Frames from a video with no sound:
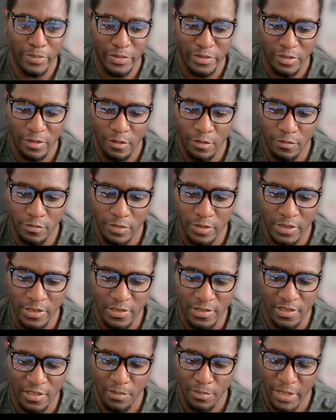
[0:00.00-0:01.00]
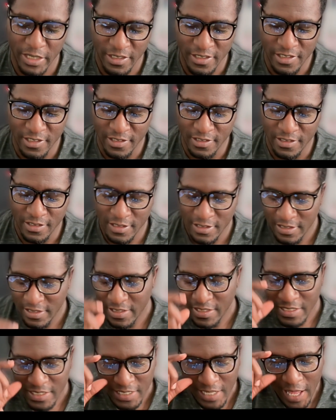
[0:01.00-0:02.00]
episode was amazing.
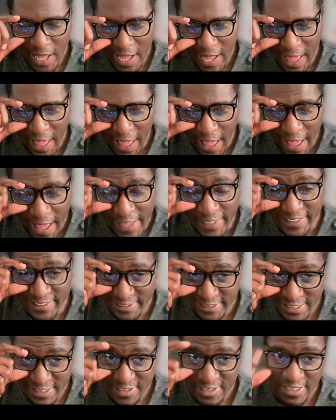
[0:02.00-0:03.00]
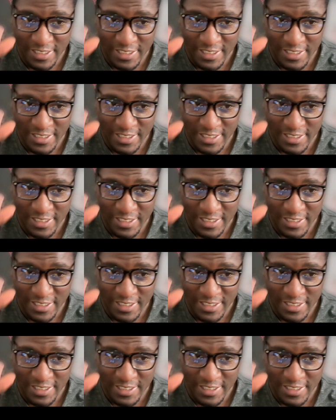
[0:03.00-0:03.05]
I highly